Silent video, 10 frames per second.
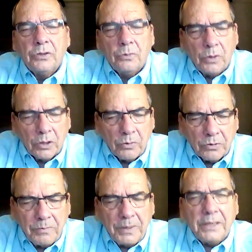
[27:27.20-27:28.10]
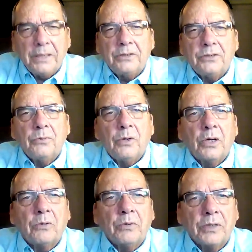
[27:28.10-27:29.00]
To work with me, to
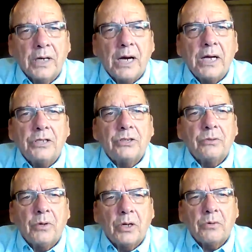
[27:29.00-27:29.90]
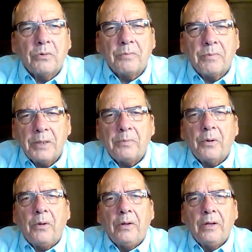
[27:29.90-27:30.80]
work with guides, to work with
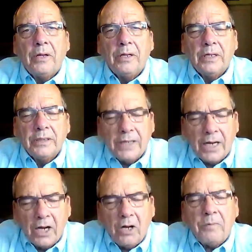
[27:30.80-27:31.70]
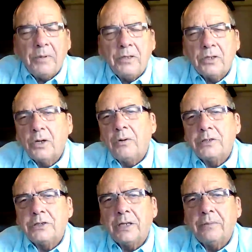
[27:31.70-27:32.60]
people, to help and
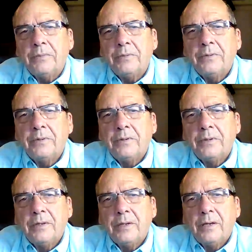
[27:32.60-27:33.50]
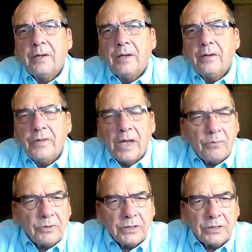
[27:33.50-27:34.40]
encourage them.
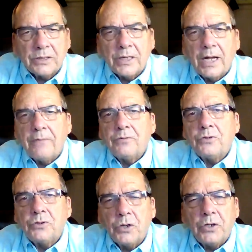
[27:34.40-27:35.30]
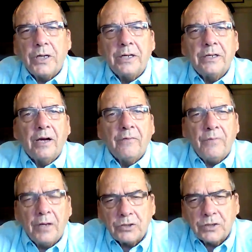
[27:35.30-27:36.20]
That was his life's journey.
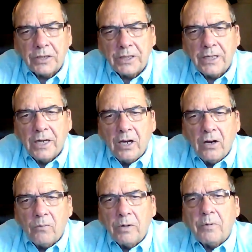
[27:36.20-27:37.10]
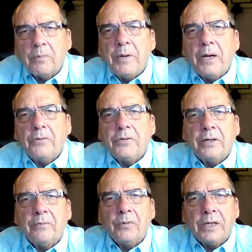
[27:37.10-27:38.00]
Eventually, we propelled
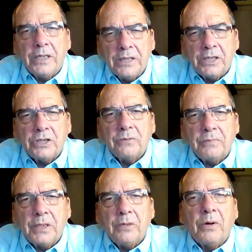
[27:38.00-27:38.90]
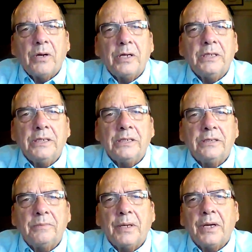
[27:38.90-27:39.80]
him when he needed to be where he
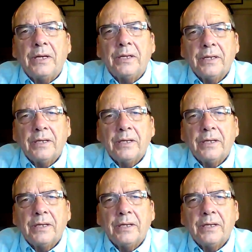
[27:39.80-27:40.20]
needed to be.